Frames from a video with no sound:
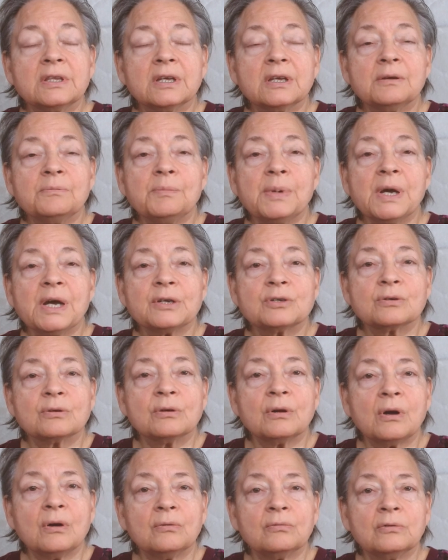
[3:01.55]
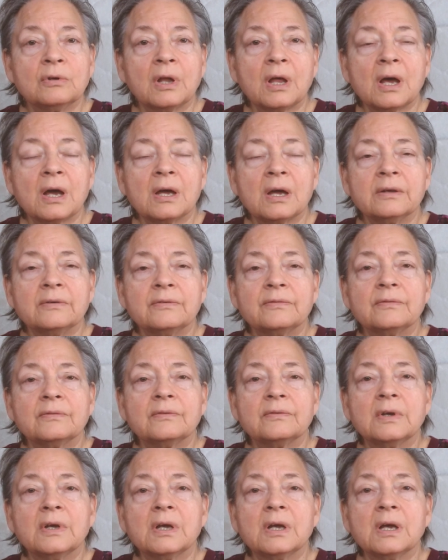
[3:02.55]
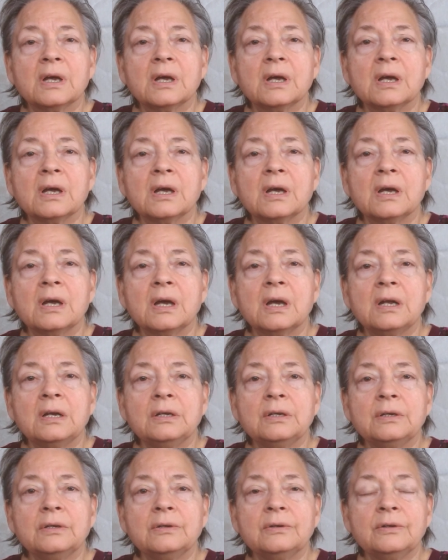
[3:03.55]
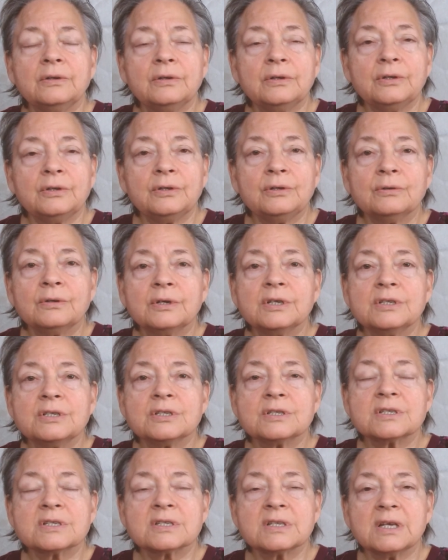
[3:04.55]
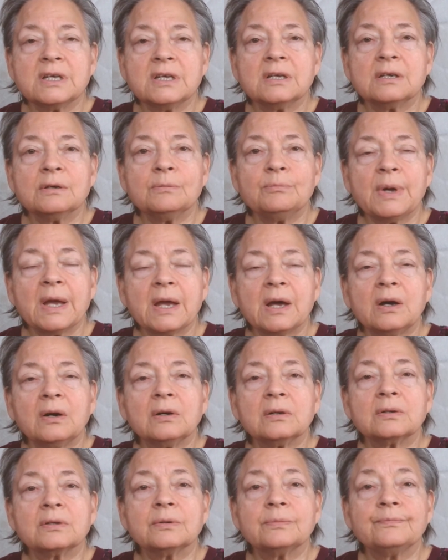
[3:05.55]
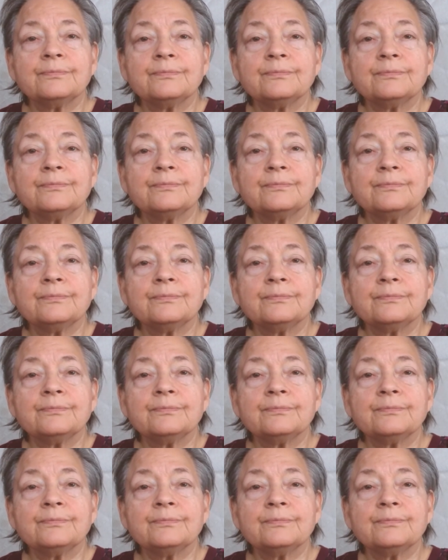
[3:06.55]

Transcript: think about your own life. And you could just think about